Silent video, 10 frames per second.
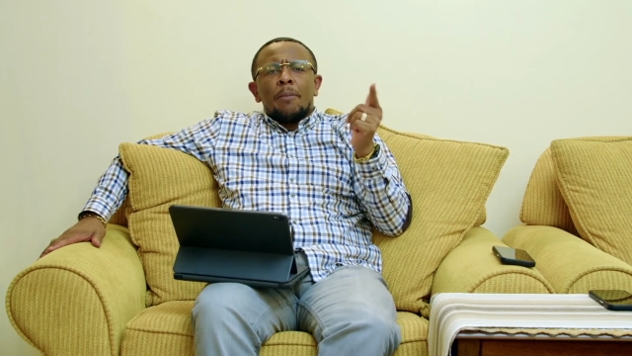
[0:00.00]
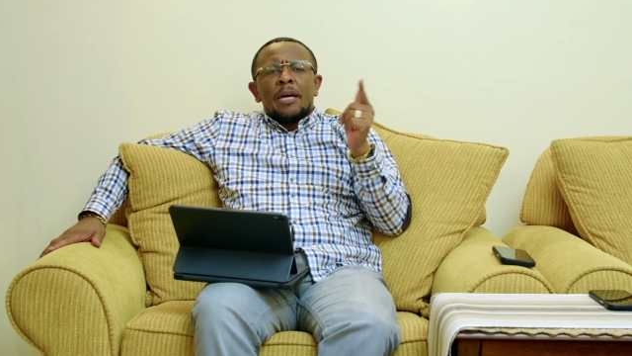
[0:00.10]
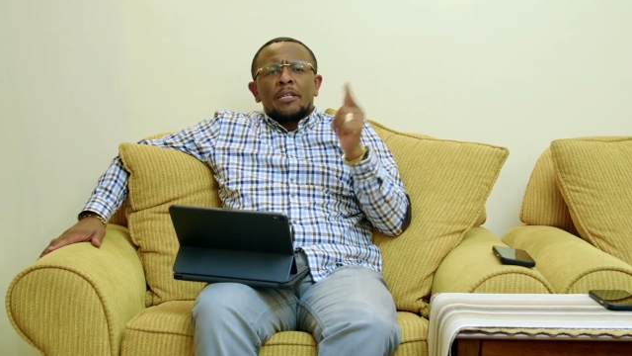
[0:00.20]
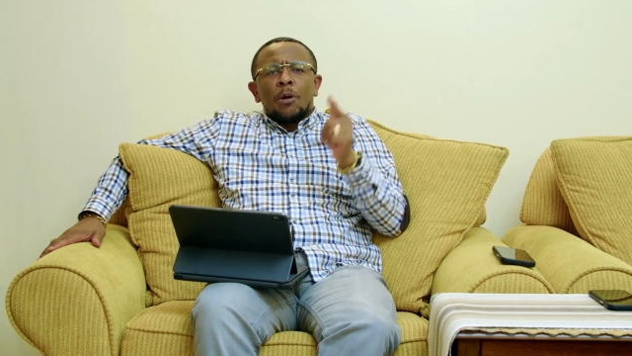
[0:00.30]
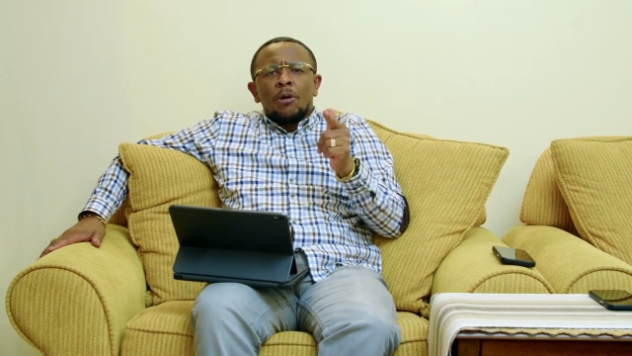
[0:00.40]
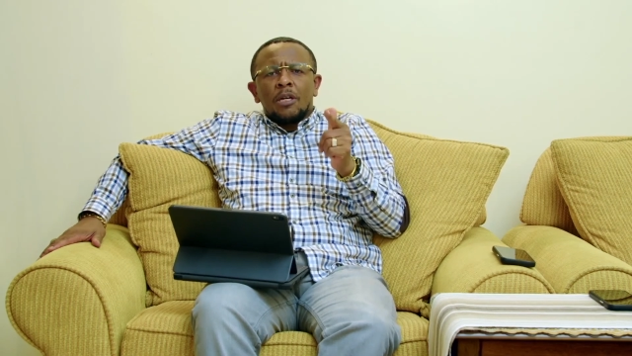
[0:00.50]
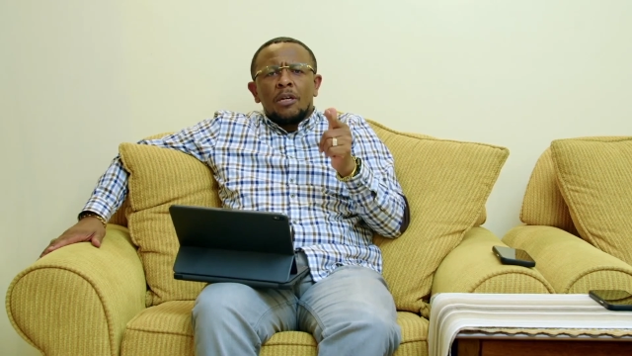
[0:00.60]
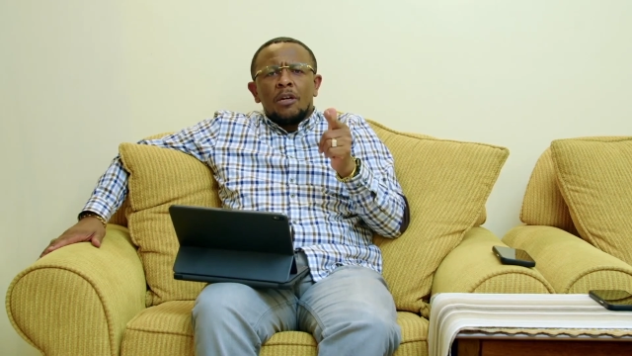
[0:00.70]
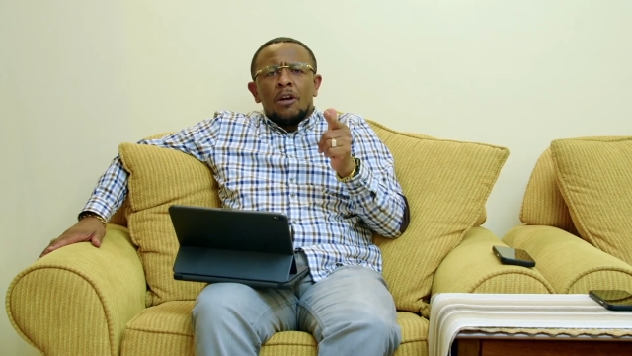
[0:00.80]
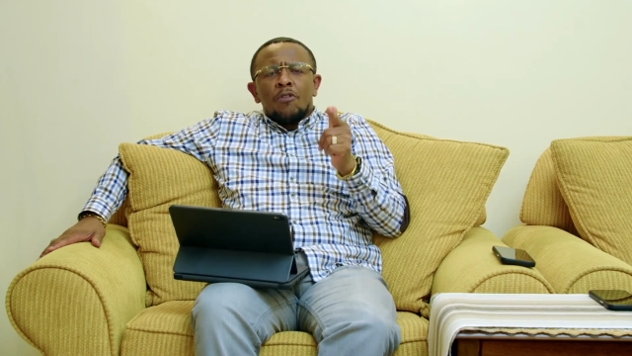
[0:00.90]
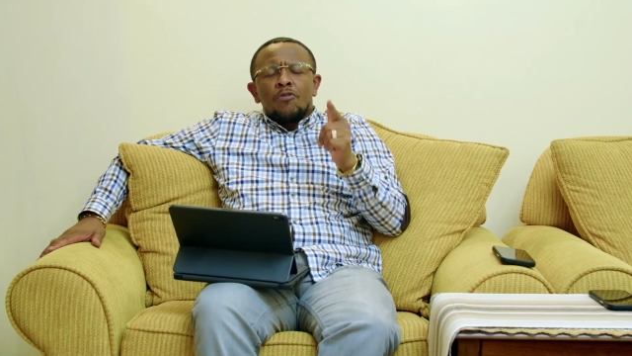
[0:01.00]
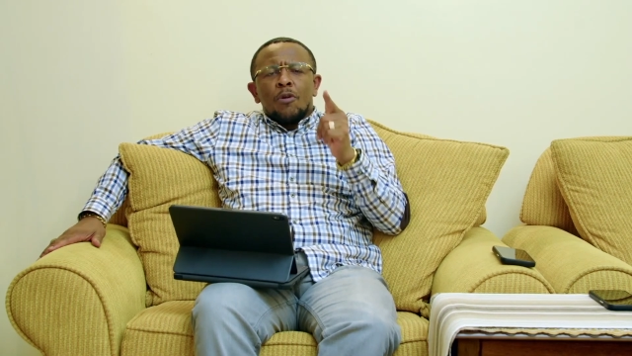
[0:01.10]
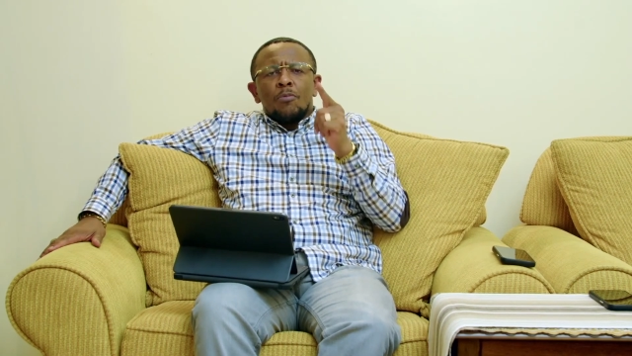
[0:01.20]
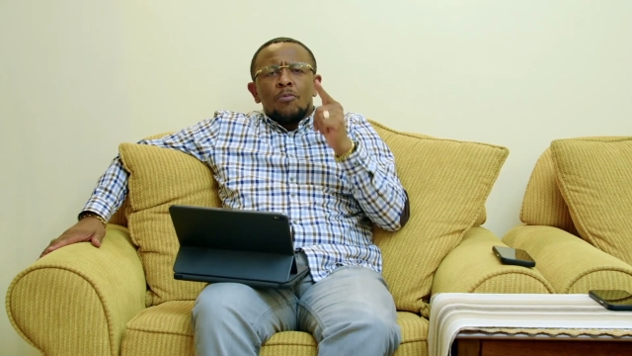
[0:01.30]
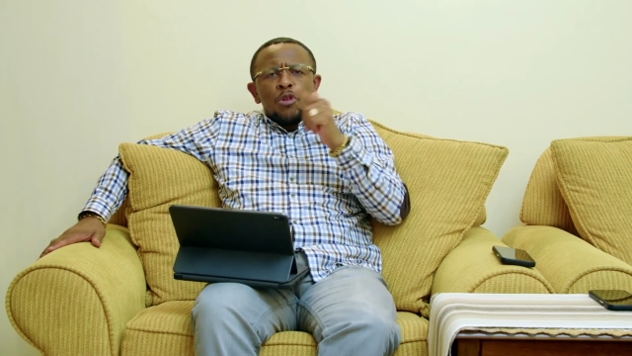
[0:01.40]
baton
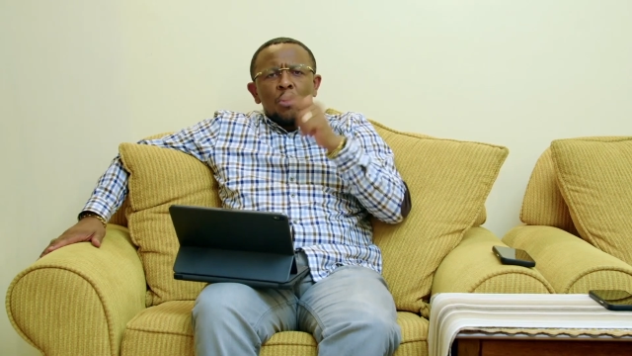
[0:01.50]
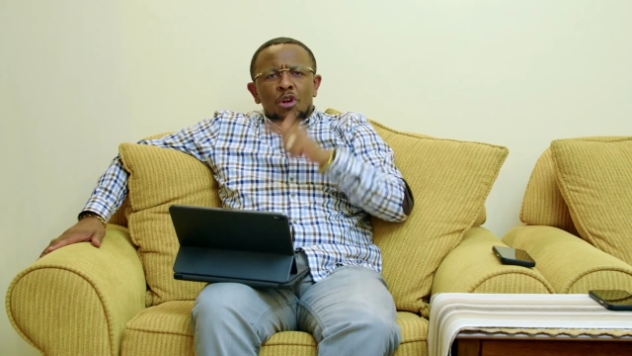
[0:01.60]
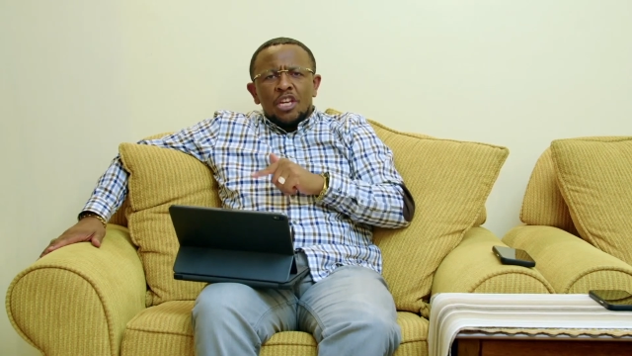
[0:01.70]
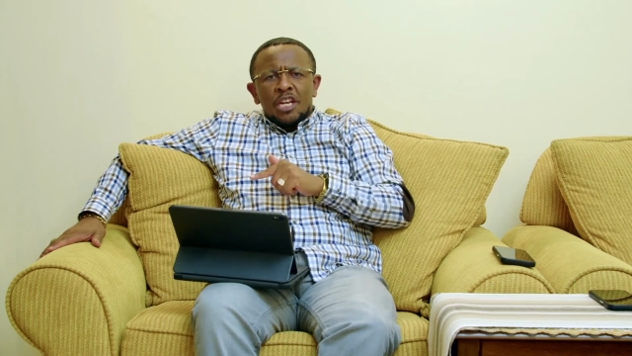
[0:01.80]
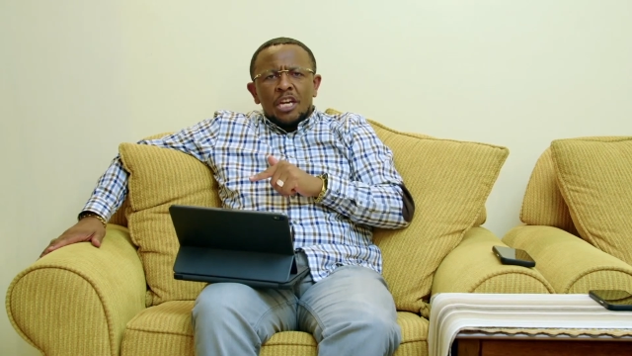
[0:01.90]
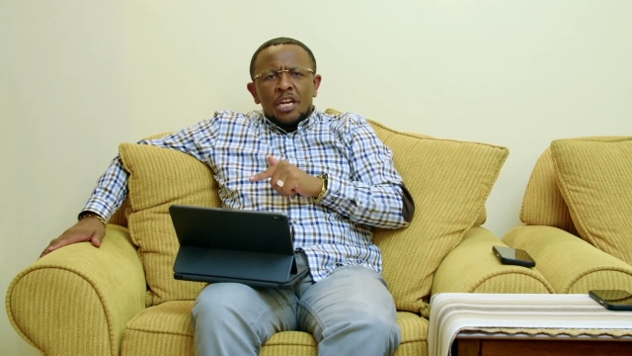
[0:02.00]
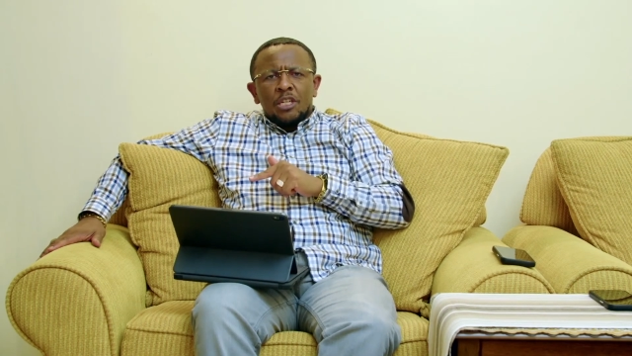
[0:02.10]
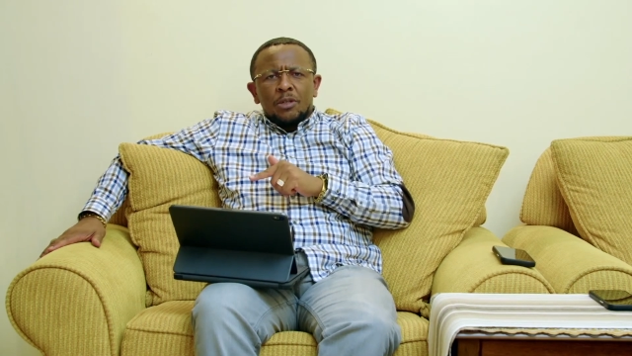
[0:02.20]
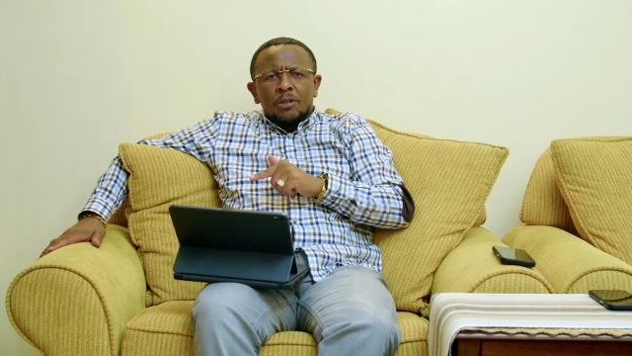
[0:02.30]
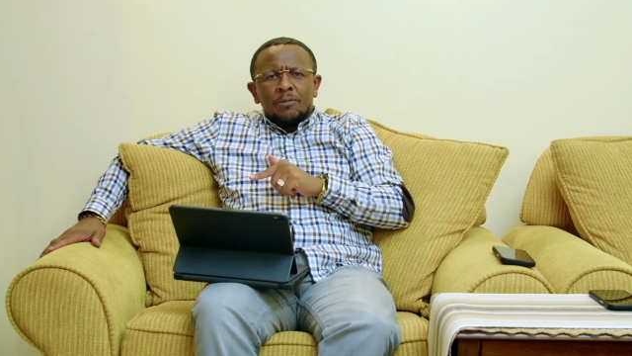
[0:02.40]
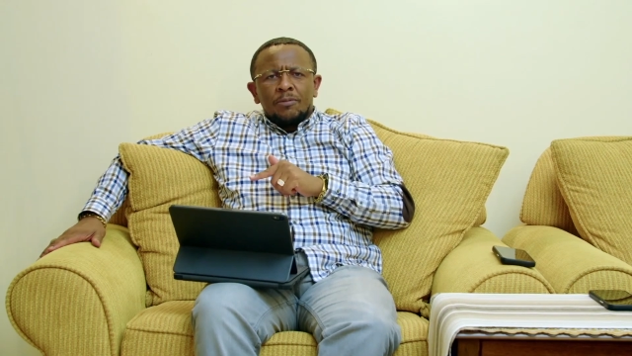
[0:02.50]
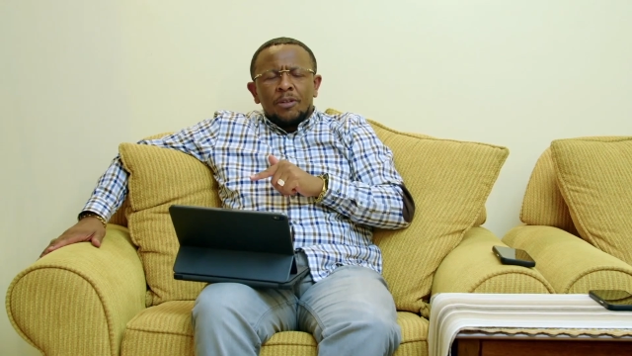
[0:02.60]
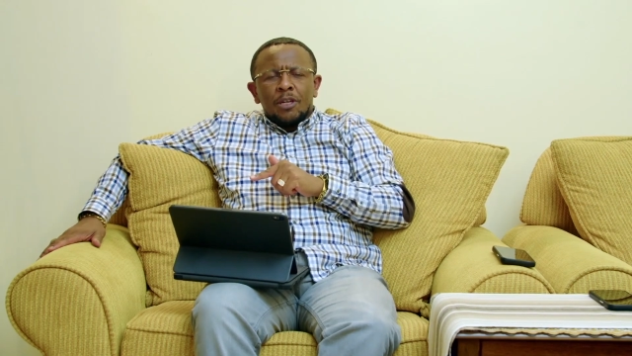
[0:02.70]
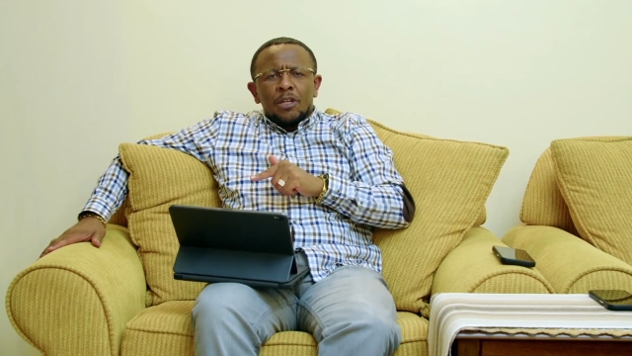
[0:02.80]
from your generation